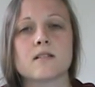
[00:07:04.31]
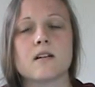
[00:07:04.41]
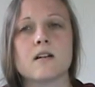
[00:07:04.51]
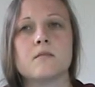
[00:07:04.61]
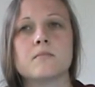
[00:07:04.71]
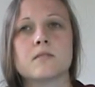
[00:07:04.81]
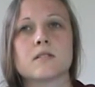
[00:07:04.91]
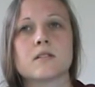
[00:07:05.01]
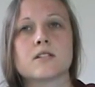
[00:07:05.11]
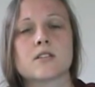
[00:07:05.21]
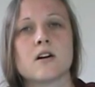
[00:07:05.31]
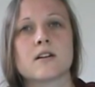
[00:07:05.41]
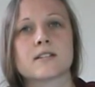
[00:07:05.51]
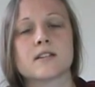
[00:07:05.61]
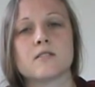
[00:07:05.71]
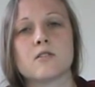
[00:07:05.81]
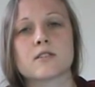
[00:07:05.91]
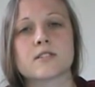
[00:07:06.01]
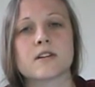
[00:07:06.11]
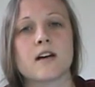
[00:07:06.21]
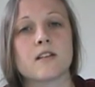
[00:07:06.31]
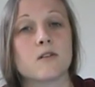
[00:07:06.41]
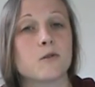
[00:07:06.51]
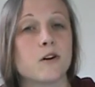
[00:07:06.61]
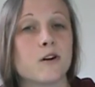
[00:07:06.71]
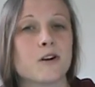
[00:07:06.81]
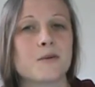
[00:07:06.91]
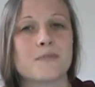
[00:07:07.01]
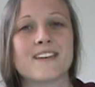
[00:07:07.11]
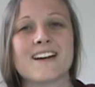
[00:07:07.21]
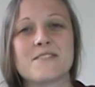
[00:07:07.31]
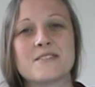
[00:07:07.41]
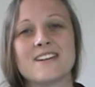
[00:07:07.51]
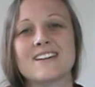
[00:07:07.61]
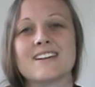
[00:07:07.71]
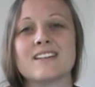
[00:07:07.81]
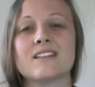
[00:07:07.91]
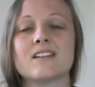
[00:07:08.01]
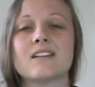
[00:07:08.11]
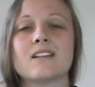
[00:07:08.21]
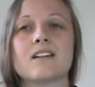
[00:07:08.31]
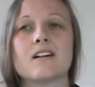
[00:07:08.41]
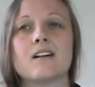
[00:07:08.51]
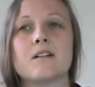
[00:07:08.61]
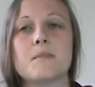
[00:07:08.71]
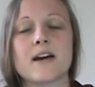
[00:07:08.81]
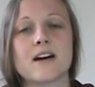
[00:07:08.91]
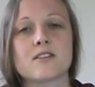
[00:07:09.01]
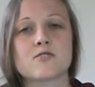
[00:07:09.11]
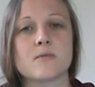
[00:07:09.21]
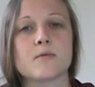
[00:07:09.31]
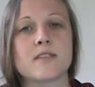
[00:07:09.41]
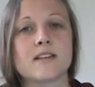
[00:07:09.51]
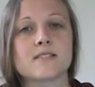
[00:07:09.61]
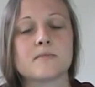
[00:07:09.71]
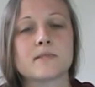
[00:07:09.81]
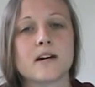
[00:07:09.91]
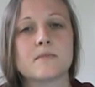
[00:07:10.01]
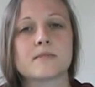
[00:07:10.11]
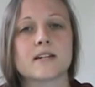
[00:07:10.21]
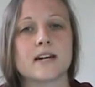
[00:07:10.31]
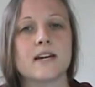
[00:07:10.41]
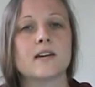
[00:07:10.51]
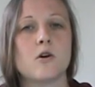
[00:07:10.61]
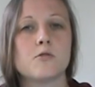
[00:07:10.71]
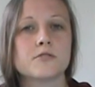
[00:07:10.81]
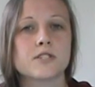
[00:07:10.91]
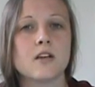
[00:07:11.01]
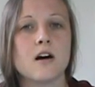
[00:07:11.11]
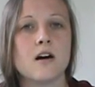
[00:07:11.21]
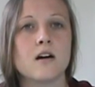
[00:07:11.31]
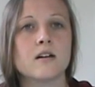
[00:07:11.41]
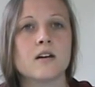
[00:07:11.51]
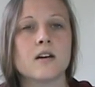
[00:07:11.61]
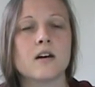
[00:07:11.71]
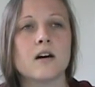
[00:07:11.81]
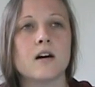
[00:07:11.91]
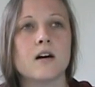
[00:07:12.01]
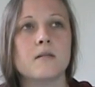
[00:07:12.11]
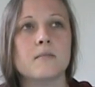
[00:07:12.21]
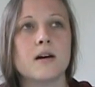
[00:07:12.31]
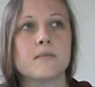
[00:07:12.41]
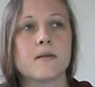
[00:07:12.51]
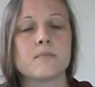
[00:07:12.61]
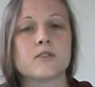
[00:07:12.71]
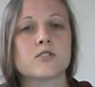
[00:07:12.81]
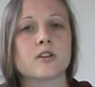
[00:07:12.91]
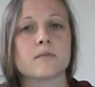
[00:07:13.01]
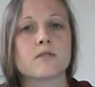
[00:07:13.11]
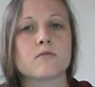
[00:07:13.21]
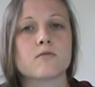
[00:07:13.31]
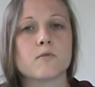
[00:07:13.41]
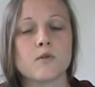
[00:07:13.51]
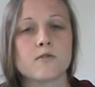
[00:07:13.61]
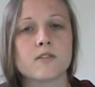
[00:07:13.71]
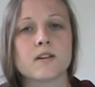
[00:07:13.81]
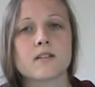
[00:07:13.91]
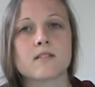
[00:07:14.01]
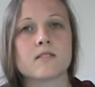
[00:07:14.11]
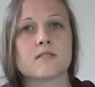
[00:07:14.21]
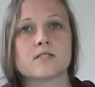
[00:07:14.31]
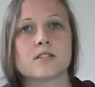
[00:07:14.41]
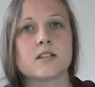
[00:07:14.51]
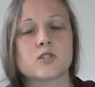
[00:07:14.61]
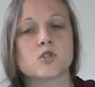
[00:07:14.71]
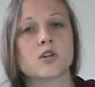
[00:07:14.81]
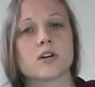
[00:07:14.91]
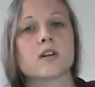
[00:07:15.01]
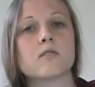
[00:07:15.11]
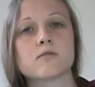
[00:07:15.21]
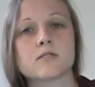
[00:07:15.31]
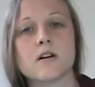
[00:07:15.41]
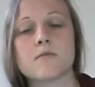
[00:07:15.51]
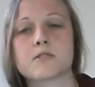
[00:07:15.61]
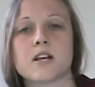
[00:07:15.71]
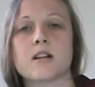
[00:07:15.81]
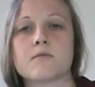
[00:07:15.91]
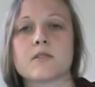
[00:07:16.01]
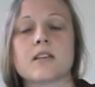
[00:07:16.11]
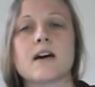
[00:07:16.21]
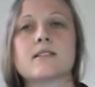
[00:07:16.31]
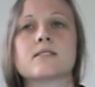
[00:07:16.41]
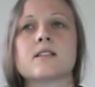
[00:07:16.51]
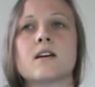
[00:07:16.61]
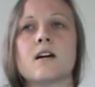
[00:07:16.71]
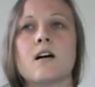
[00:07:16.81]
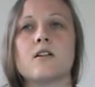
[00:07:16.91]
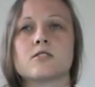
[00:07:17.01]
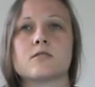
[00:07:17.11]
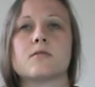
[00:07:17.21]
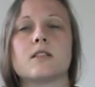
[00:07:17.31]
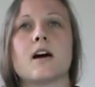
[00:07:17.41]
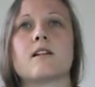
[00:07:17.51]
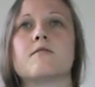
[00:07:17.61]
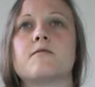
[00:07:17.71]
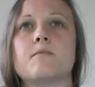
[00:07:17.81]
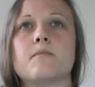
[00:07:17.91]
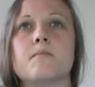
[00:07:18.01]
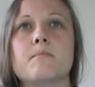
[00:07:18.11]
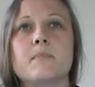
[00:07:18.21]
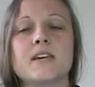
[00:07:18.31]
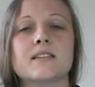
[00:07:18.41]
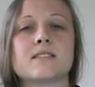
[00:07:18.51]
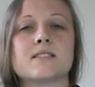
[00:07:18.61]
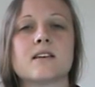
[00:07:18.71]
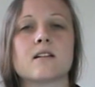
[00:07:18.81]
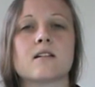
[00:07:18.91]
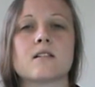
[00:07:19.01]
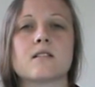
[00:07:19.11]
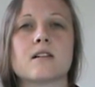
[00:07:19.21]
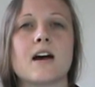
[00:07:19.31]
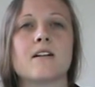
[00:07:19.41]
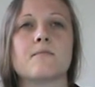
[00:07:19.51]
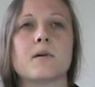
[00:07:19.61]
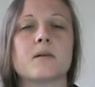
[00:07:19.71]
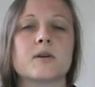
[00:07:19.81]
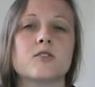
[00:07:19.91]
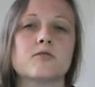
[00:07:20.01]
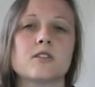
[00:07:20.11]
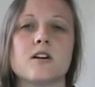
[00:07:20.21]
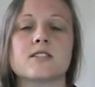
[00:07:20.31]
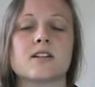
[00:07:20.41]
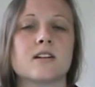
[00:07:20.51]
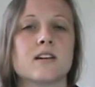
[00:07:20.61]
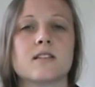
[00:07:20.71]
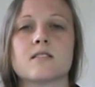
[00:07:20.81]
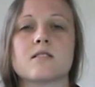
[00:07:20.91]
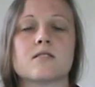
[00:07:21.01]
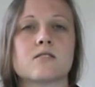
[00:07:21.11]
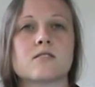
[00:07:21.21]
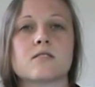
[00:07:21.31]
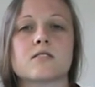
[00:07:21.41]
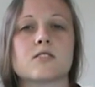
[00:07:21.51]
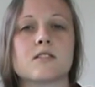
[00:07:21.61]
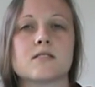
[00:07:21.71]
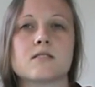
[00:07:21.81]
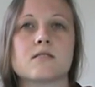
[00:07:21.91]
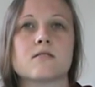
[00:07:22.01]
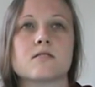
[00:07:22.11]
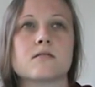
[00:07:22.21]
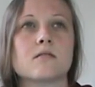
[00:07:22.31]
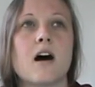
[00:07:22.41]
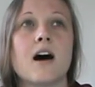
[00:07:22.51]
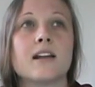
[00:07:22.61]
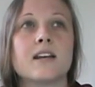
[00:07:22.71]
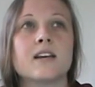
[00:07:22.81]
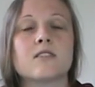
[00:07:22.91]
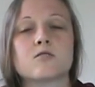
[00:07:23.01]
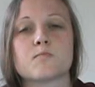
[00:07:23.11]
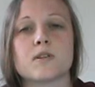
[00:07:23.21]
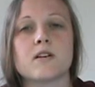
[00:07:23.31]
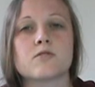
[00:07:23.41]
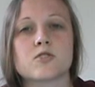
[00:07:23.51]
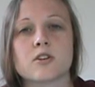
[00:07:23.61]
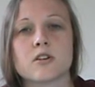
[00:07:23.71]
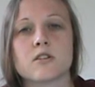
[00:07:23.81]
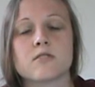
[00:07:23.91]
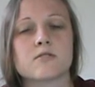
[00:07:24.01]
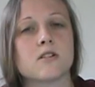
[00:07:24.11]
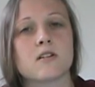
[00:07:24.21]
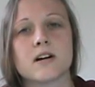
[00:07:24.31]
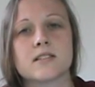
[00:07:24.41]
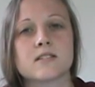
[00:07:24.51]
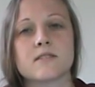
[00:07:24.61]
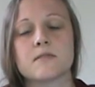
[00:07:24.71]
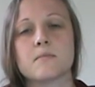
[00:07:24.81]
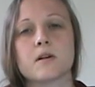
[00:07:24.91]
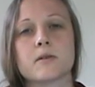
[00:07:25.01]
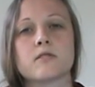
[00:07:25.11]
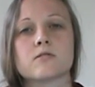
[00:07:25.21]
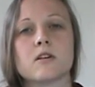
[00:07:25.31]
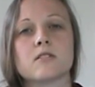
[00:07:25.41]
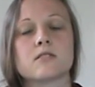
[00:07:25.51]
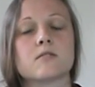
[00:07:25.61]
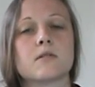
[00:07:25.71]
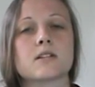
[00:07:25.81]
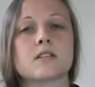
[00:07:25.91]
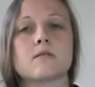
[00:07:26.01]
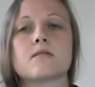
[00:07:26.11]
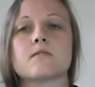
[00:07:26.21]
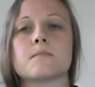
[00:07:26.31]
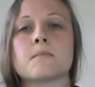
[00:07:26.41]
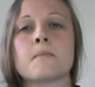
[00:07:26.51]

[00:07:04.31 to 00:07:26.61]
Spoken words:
As long as it looked kind of low-carb, then I would eat it. I got in trouble with that sometimes. Like I ate coleslaw, and my blood sugar went through the roof. There's tons of sugar in coleslaw, which I didn't realize. Also, a lot of meats that have barbecue sauce on it. There's honey, there's brown sugar, there's all kinds of stuff in barbecue sauce that you want to stay away from.